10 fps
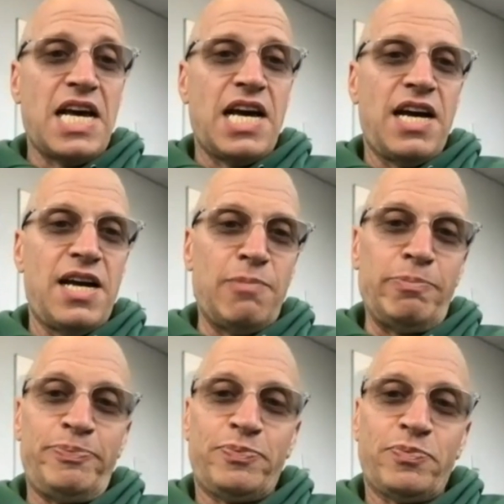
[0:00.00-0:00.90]

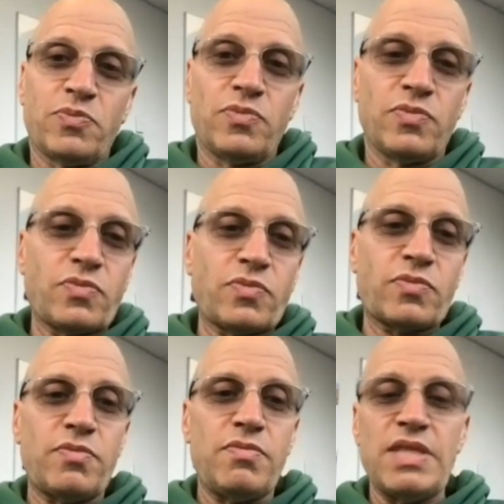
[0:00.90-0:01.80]
Um,
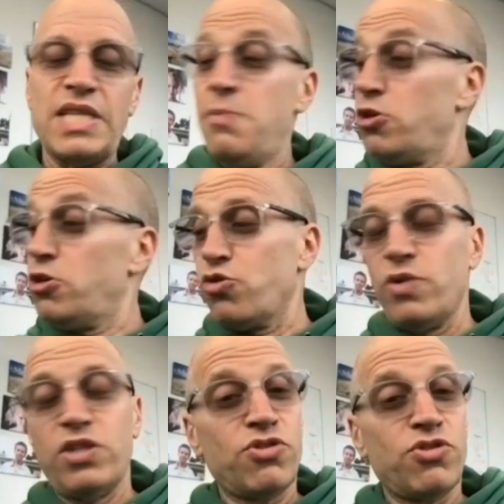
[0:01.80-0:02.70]
I'm not sure
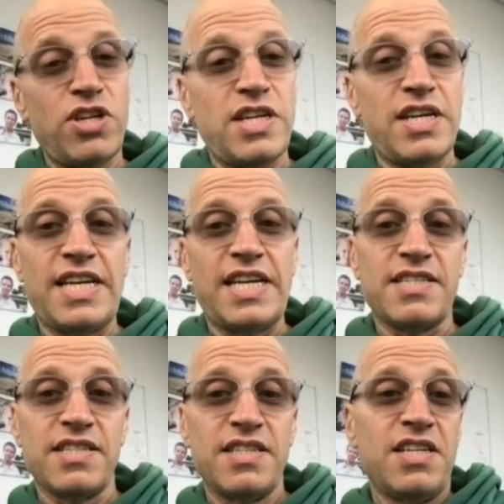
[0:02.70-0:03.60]
what Australia has,